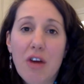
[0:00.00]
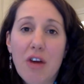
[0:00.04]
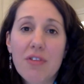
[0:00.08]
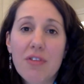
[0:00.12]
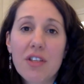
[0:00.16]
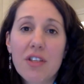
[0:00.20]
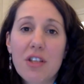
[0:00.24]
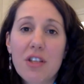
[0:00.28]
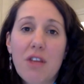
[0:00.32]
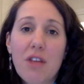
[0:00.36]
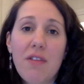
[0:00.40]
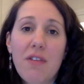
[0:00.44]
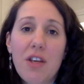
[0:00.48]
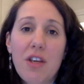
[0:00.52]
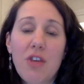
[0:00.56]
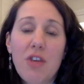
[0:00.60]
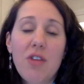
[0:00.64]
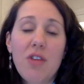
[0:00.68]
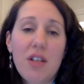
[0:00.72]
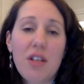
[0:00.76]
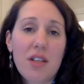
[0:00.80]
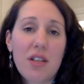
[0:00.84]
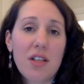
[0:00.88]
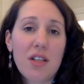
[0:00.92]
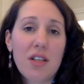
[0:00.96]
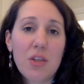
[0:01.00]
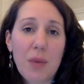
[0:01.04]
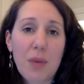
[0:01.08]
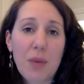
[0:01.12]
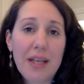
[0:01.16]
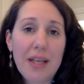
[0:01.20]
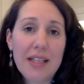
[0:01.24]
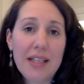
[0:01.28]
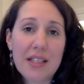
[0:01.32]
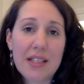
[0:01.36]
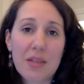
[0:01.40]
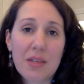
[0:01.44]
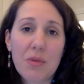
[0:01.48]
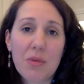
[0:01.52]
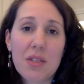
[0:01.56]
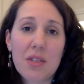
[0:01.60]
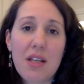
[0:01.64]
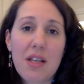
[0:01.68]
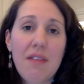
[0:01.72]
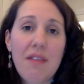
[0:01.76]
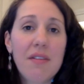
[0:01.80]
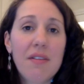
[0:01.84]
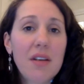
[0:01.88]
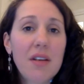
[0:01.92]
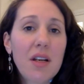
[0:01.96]
Soviet Union in the 20s, it was
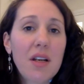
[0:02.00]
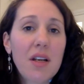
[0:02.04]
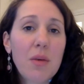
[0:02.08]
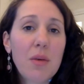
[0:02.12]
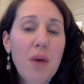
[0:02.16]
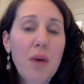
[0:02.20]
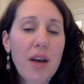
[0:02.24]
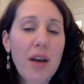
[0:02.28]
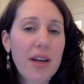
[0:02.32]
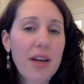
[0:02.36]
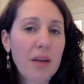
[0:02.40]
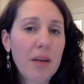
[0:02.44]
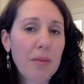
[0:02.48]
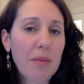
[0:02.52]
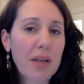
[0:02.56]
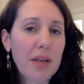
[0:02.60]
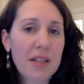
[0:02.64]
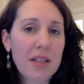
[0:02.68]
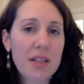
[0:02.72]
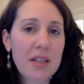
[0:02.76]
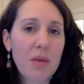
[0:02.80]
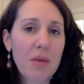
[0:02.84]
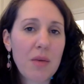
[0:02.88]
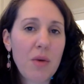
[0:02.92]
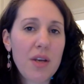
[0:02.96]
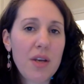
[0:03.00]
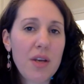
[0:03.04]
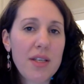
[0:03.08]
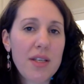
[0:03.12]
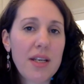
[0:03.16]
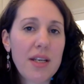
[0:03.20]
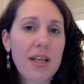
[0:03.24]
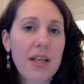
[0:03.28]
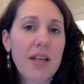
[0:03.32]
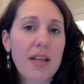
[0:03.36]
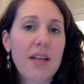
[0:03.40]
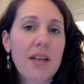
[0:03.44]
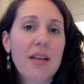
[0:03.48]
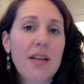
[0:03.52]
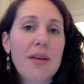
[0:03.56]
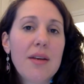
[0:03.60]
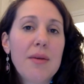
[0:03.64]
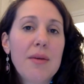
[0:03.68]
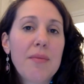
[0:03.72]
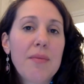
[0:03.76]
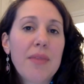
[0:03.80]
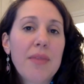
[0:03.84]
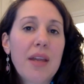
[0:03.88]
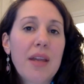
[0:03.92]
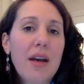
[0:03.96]
definitely working because there weren't any
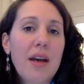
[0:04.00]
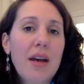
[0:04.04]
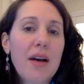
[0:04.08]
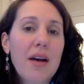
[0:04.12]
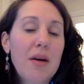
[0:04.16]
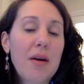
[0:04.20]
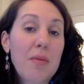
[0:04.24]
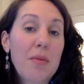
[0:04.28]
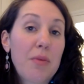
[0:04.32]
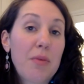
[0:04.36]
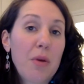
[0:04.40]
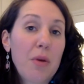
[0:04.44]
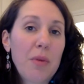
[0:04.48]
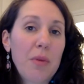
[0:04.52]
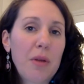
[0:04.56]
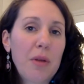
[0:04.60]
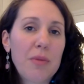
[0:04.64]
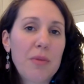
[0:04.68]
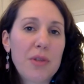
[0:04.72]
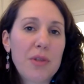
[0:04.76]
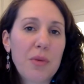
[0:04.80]
problems.